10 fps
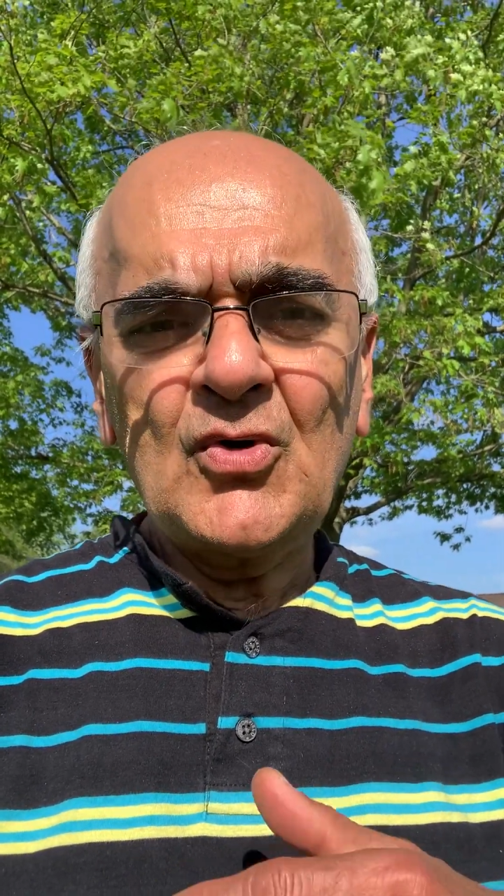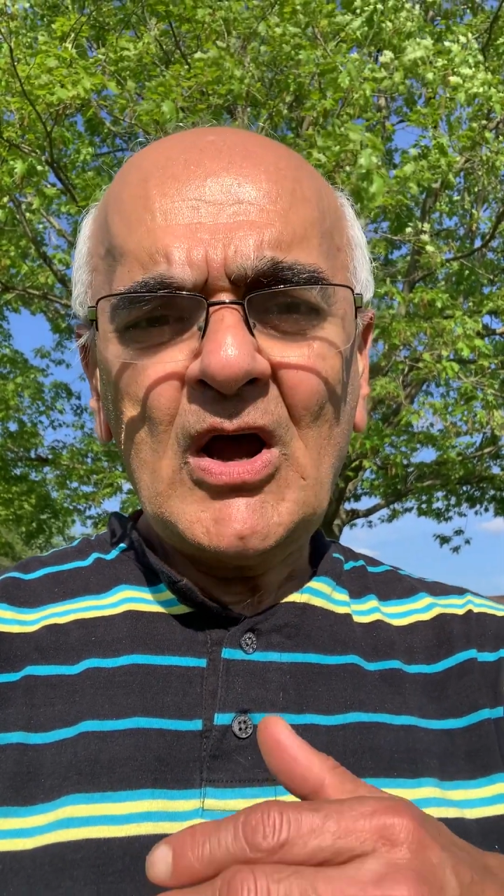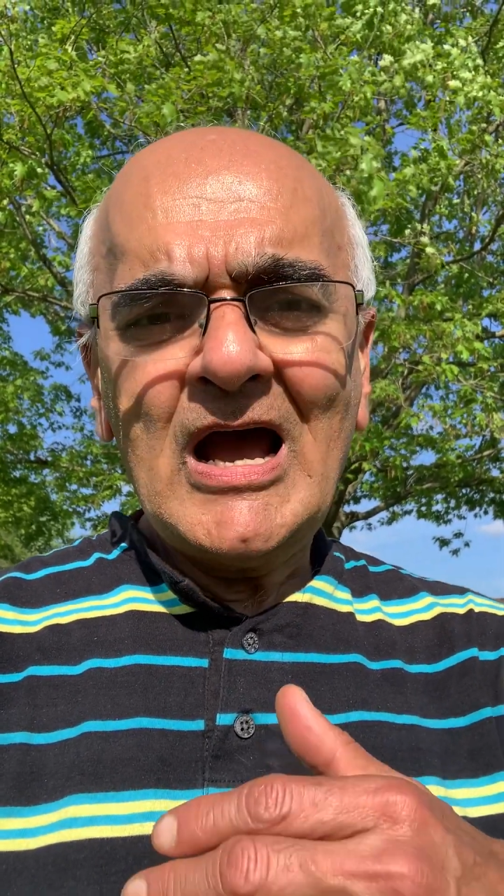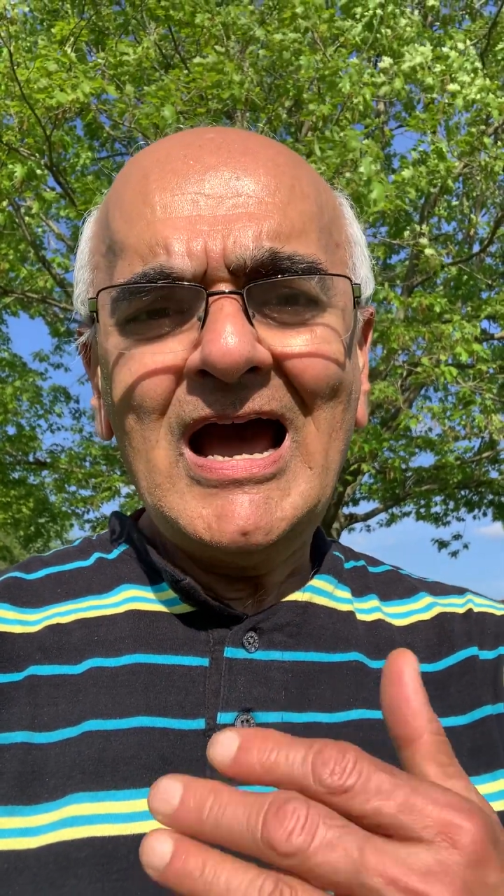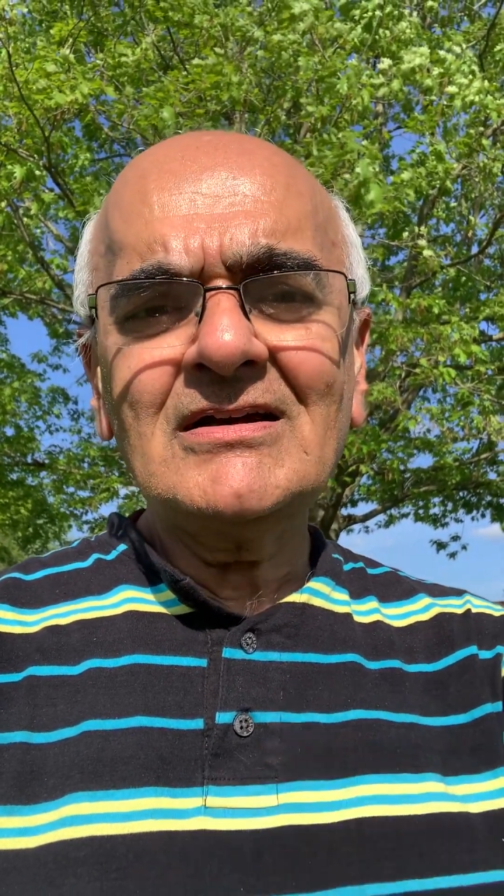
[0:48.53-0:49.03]

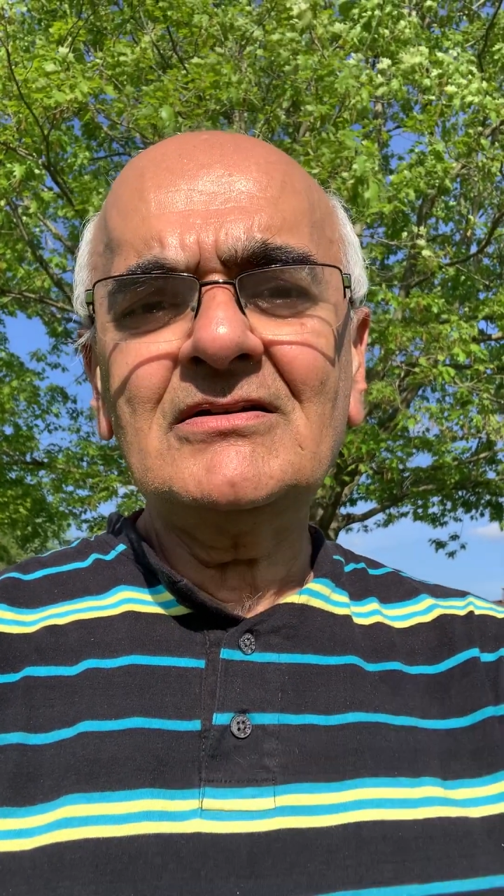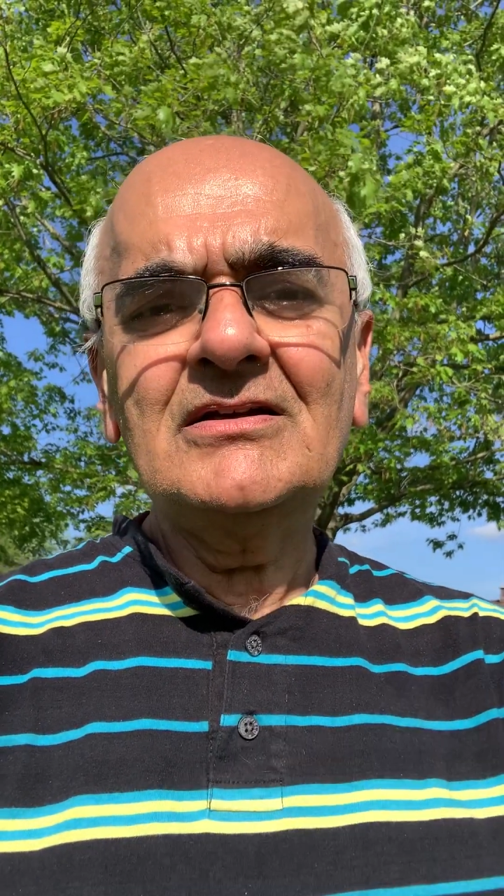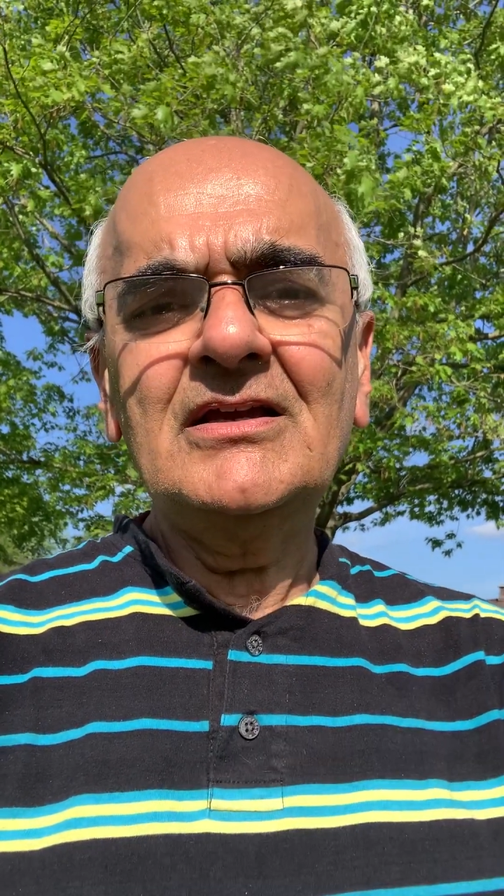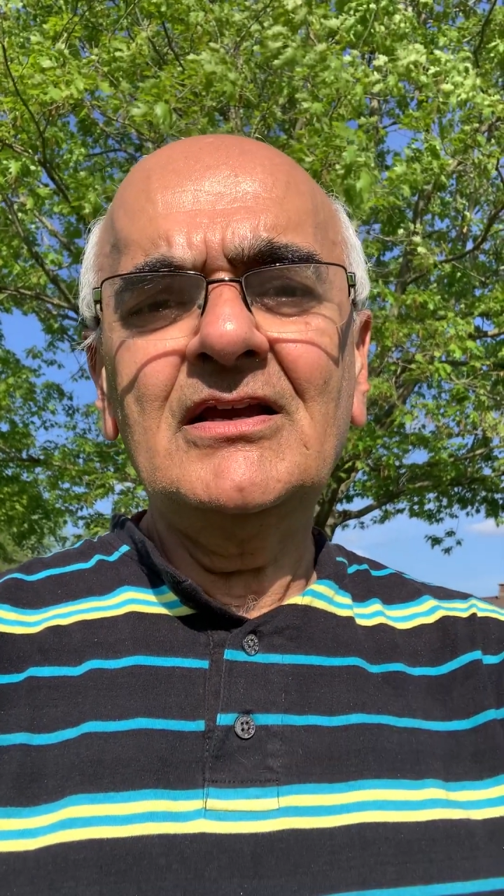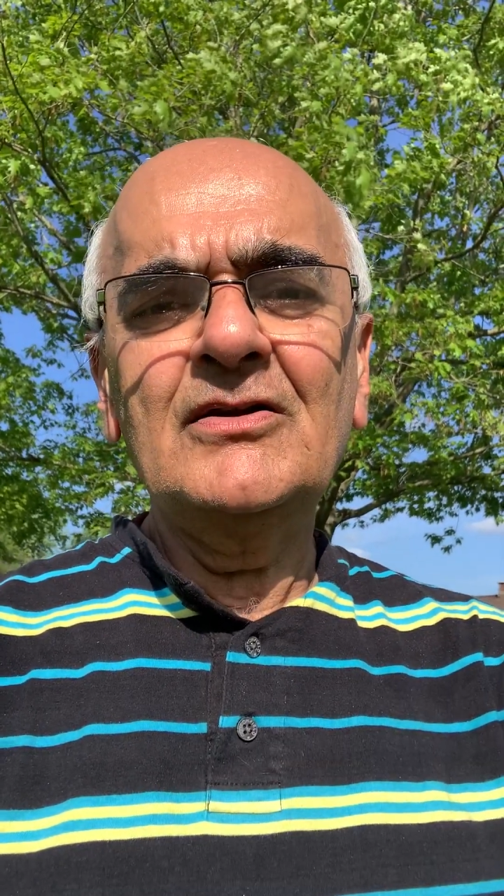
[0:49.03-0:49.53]
hot
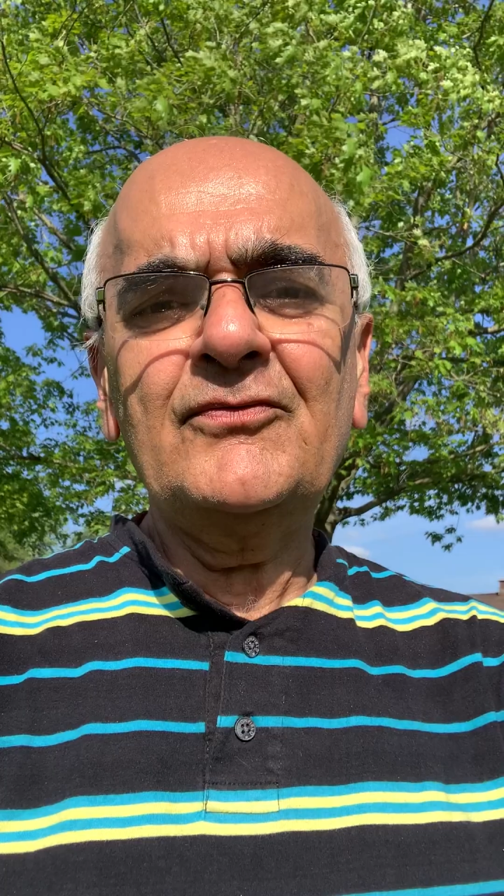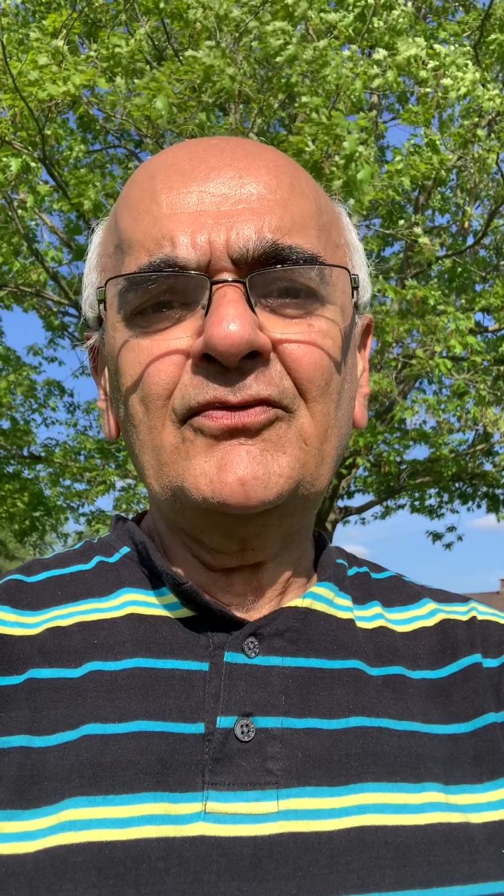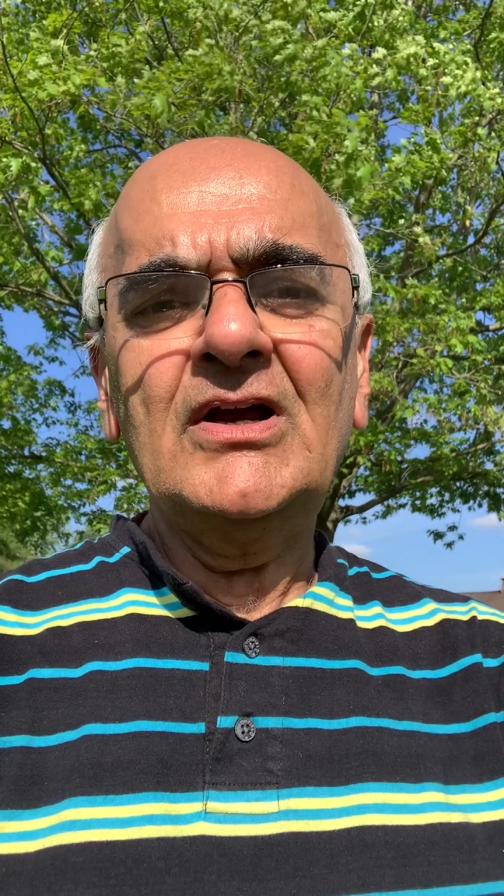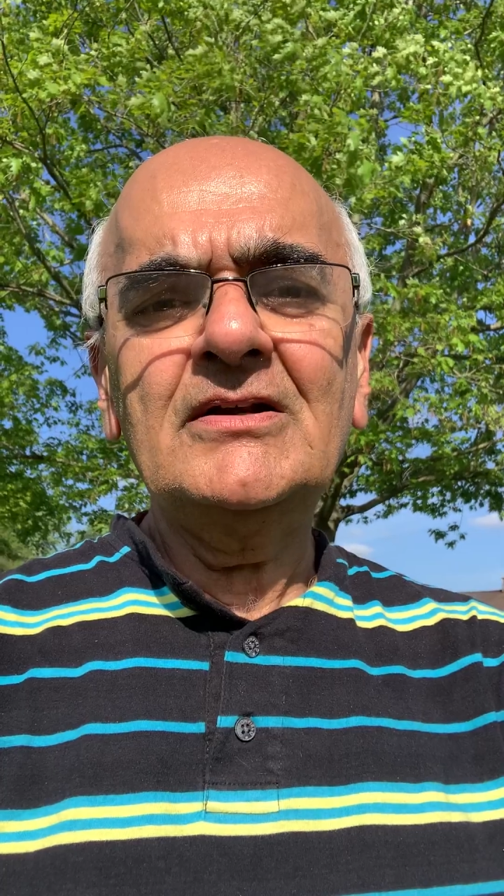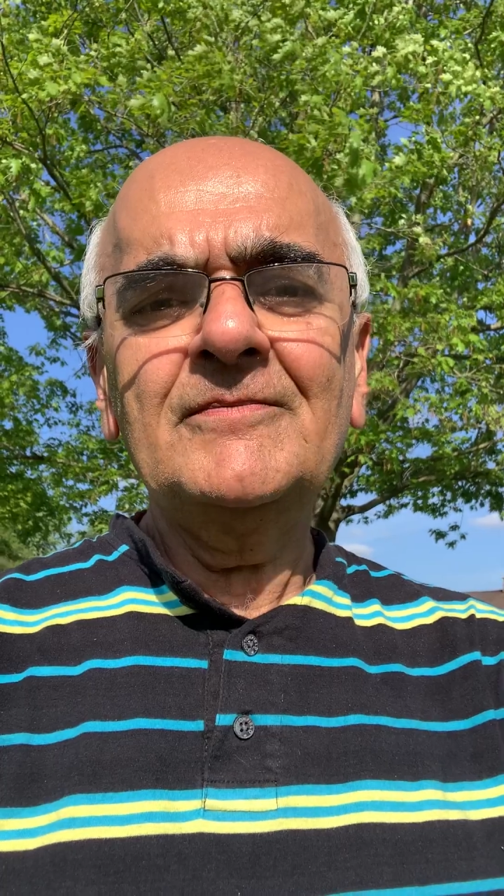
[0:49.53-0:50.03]
in the
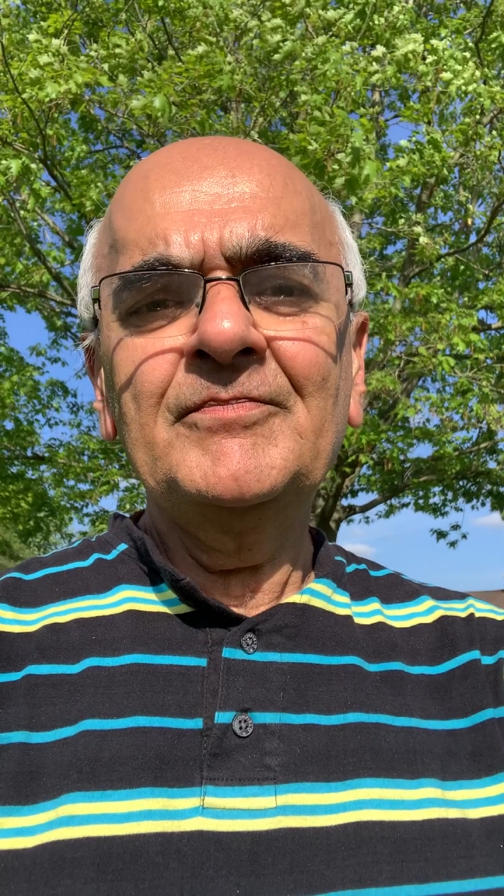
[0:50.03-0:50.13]
front,